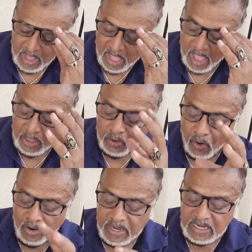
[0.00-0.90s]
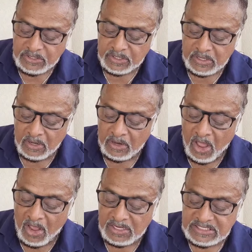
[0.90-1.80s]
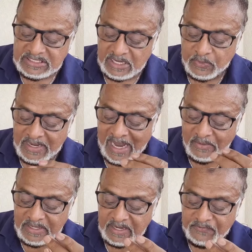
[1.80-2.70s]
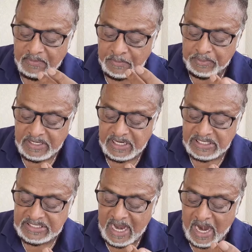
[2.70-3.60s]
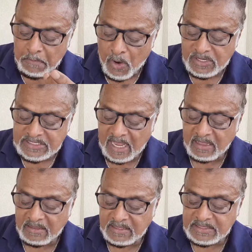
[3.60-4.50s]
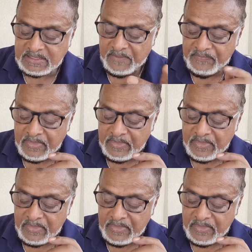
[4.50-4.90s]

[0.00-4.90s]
According to the laws that we inherited from the British, they are motorcycles.